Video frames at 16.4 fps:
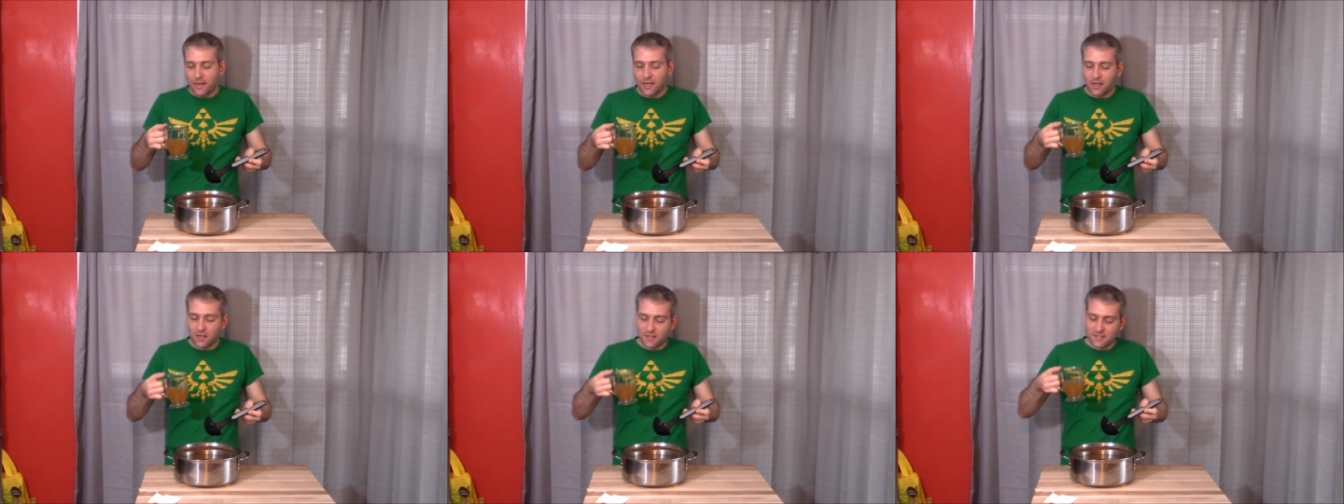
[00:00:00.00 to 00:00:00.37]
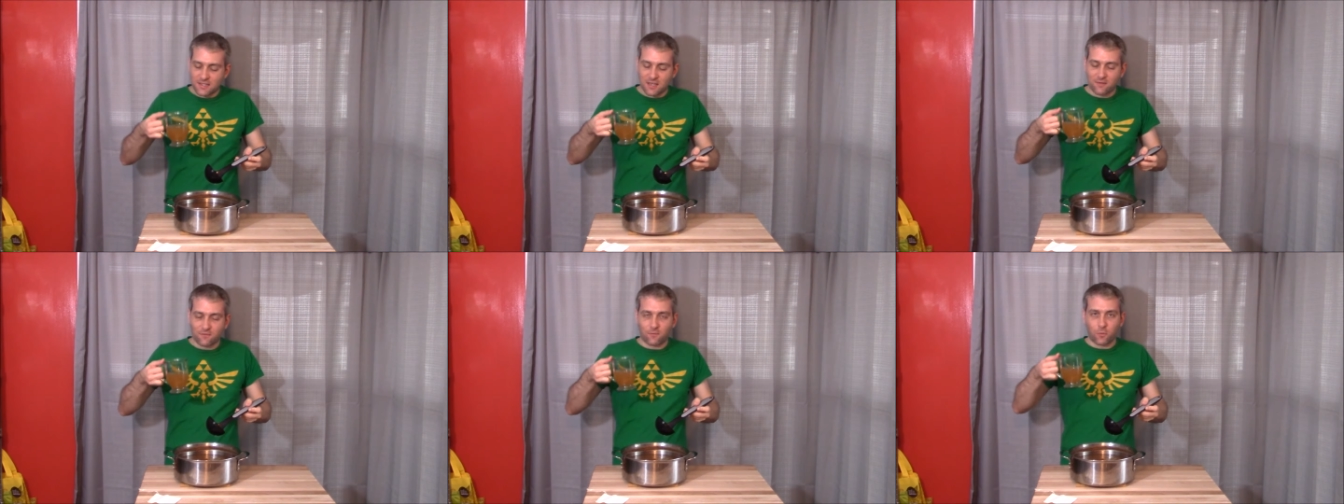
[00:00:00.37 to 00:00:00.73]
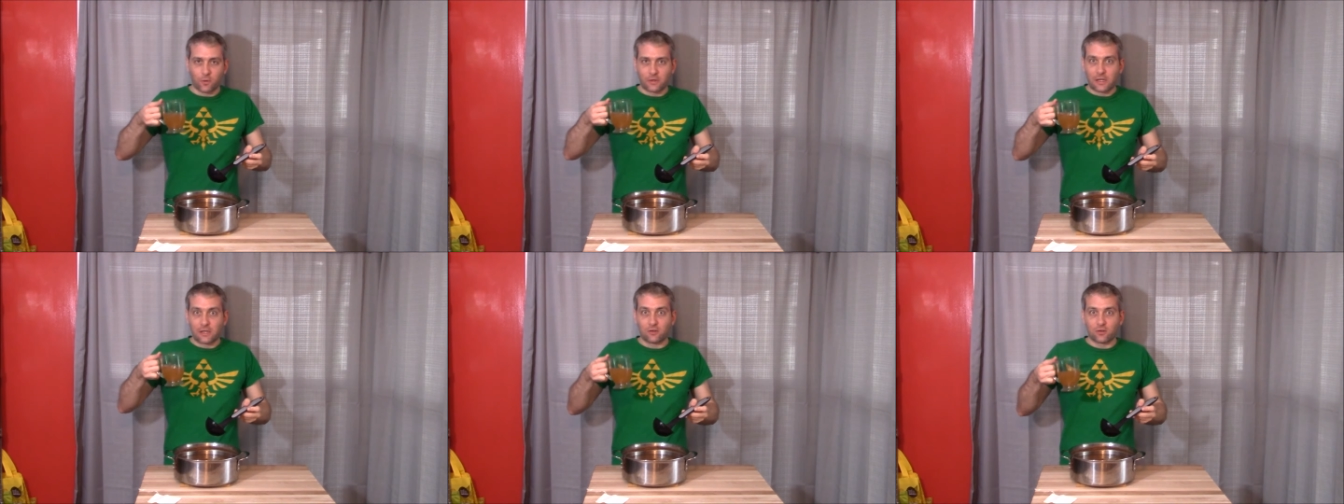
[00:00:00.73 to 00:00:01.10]
I got a set of
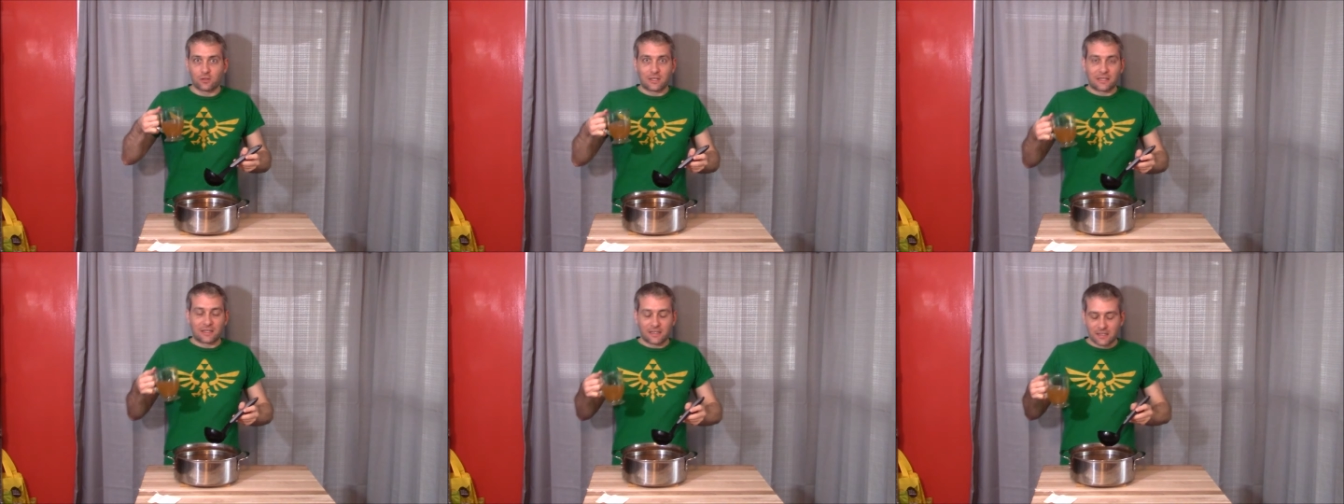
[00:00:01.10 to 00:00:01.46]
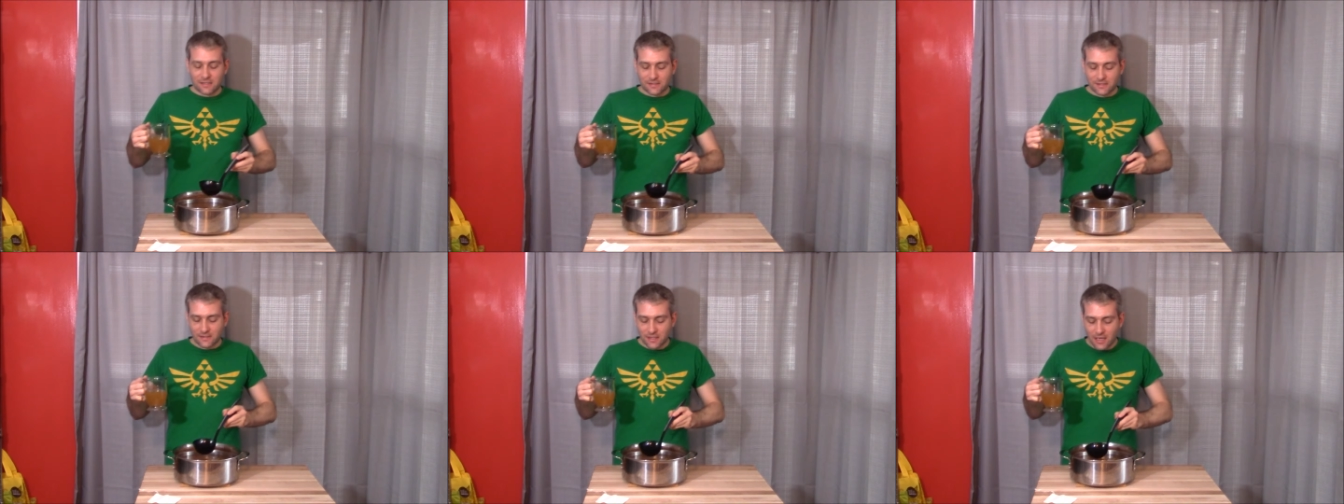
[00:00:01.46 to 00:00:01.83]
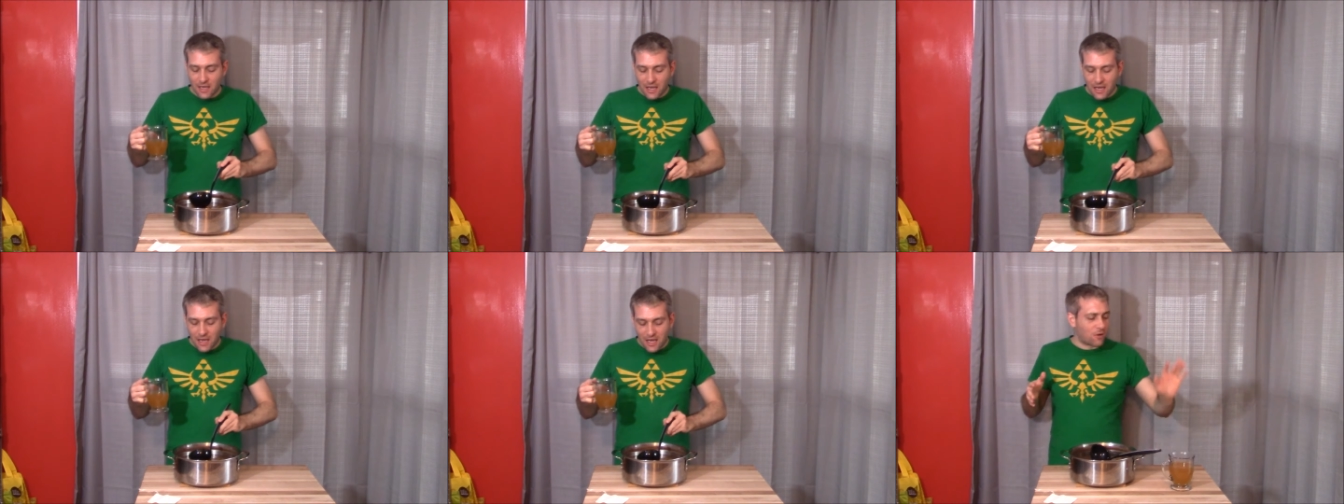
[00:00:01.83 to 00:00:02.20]
four that looked like this
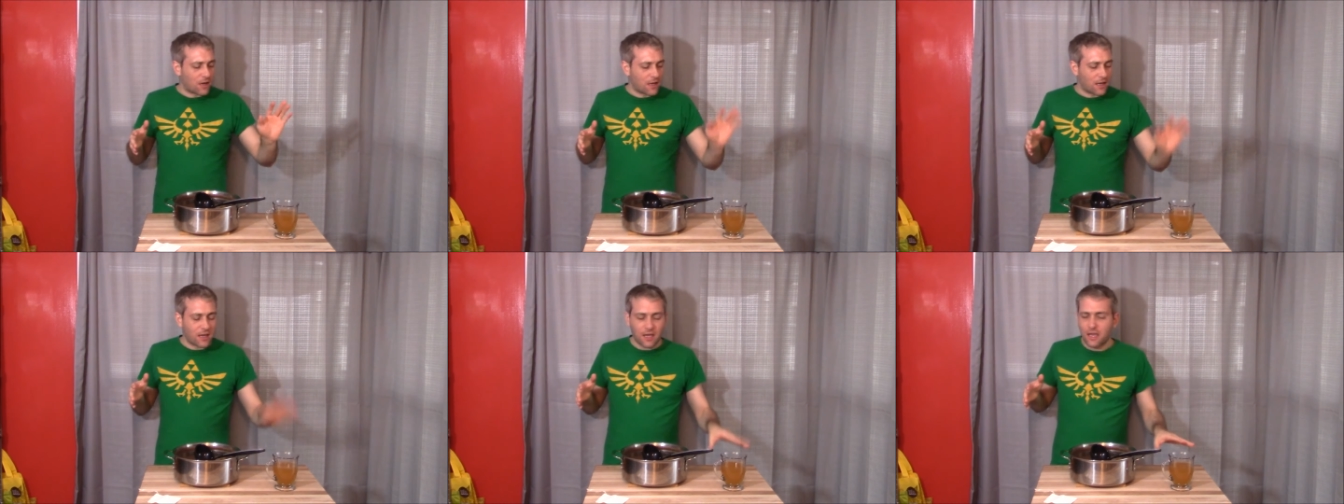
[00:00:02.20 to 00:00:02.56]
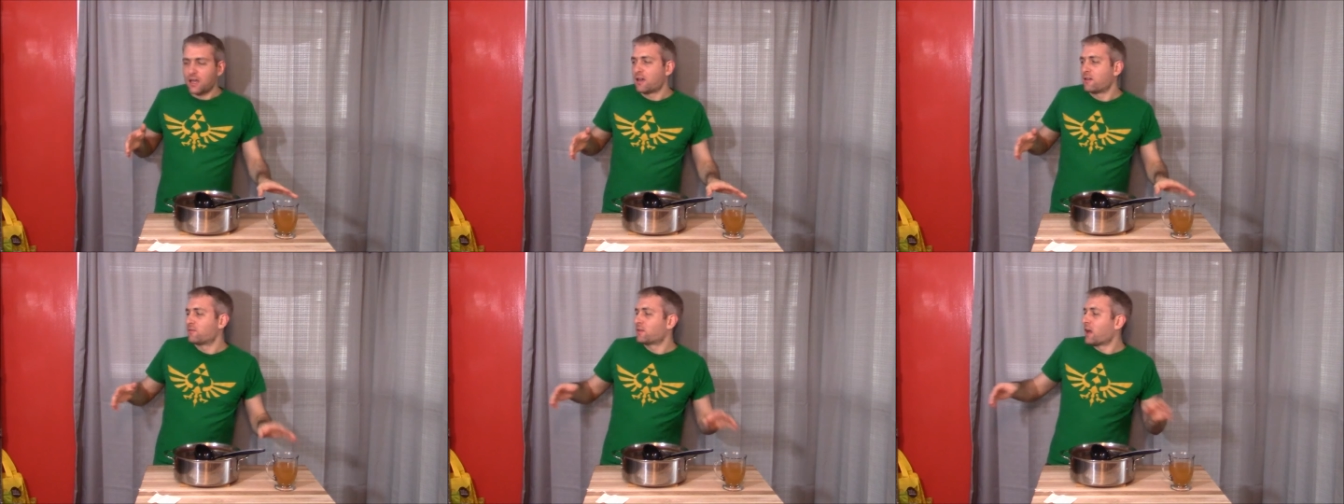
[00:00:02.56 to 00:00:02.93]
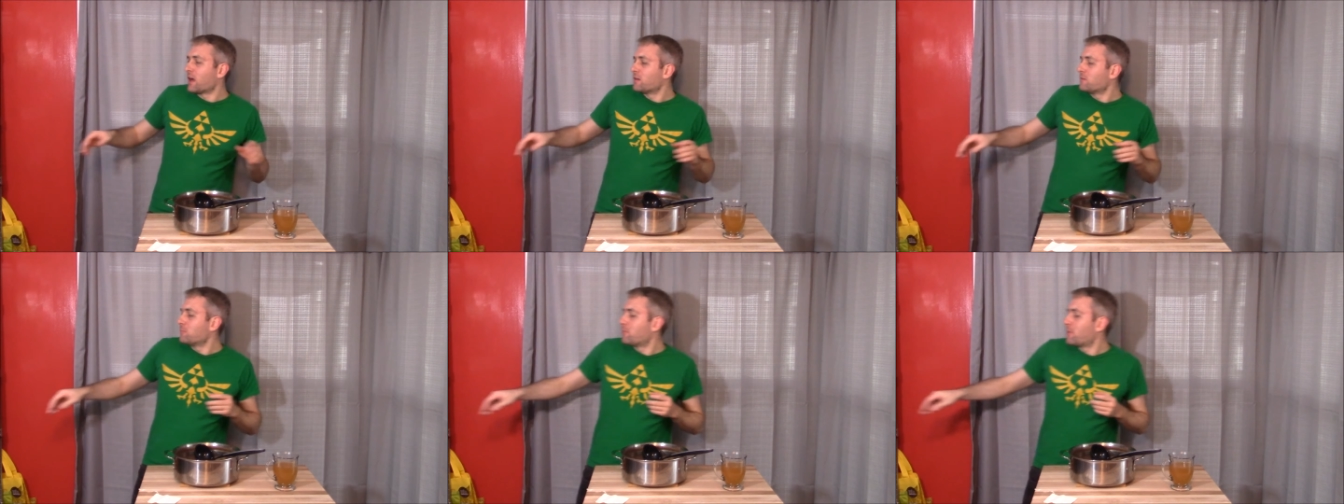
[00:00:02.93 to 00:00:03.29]
I have gotten